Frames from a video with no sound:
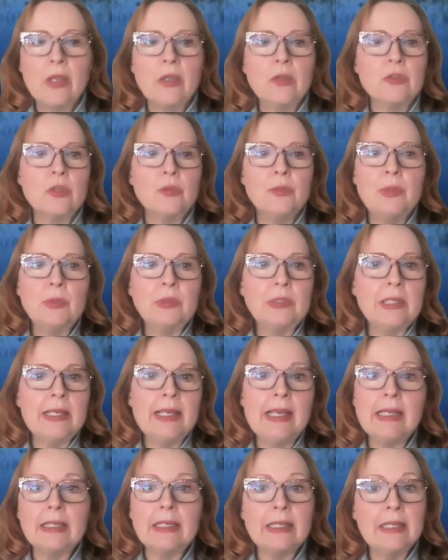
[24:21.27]
So we really
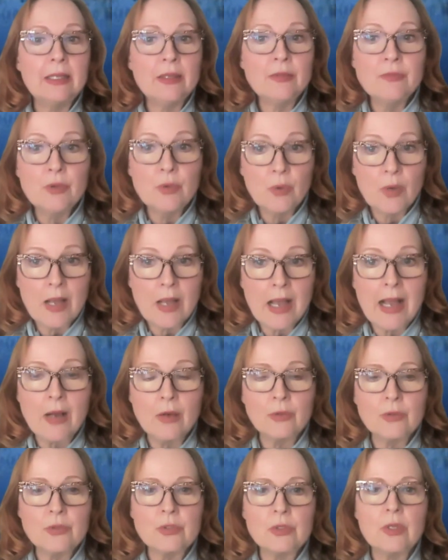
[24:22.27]
can't give you a
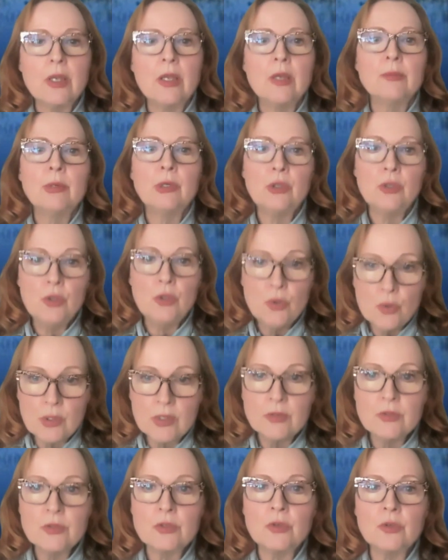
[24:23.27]
house, but you
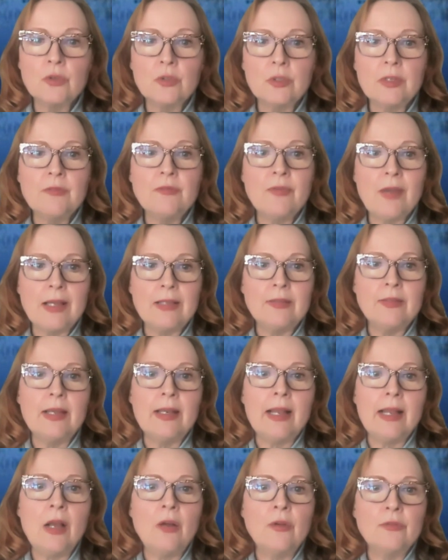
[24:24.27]
can certainly find that
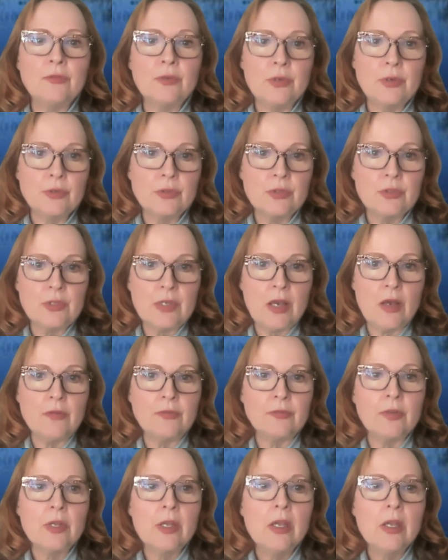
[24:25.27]
out for yourself.